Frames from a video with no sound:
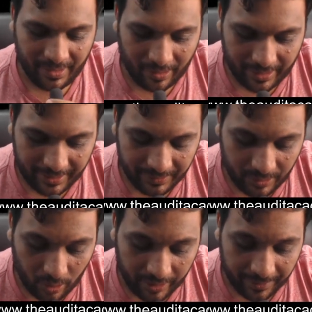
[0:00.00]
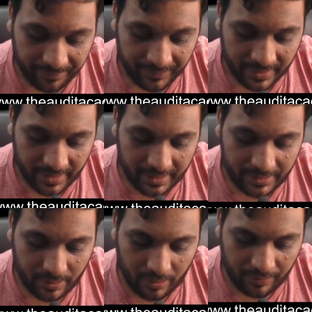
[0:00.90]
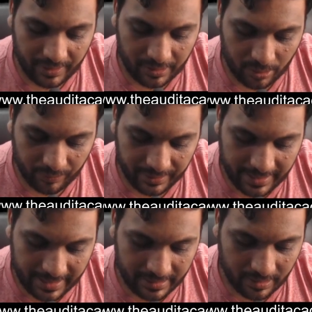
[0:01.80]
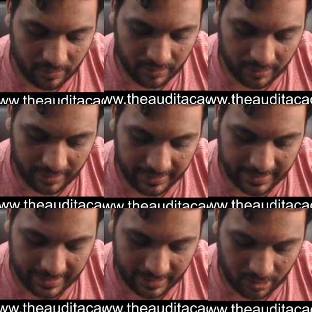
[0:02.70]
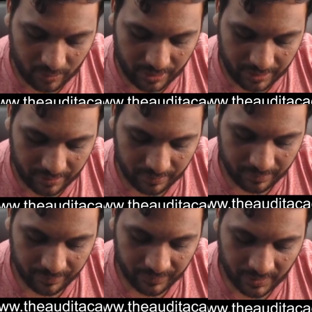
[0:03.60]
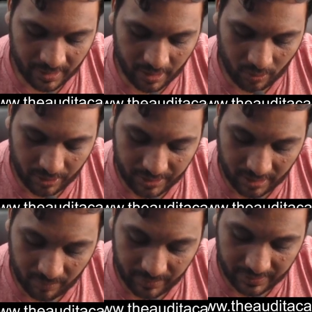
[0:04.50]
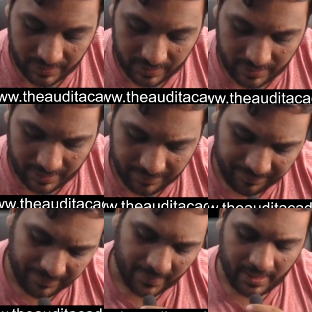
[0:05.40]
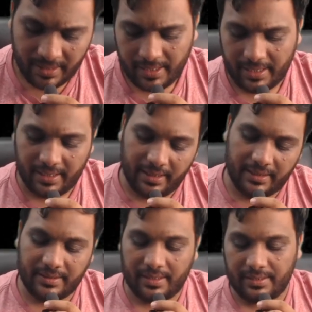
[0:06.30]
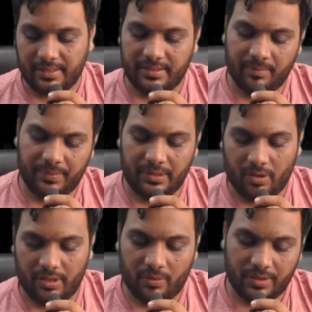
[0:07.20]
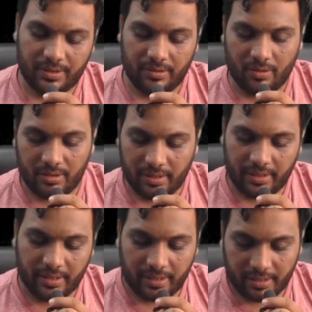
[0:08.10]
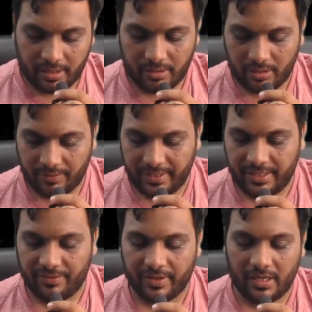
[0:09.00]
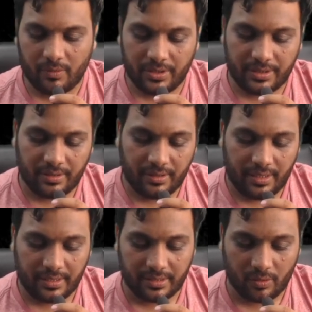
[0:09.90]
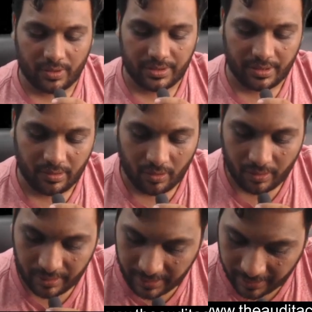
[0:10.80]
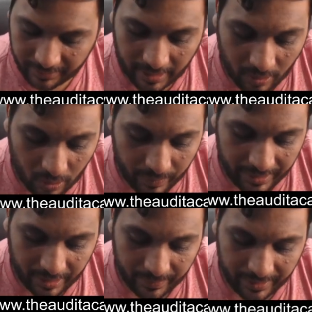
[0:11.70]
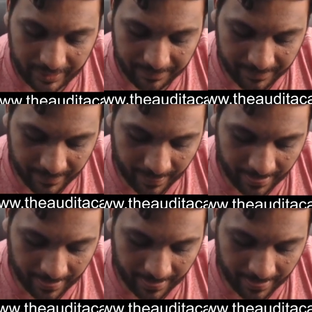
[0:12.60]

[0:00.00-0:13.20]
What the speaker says: All right, okay, so we are through with that. Now in the next question number 16, it's a simple dolly question, not a very difficult question. It is a question on Caro 2020.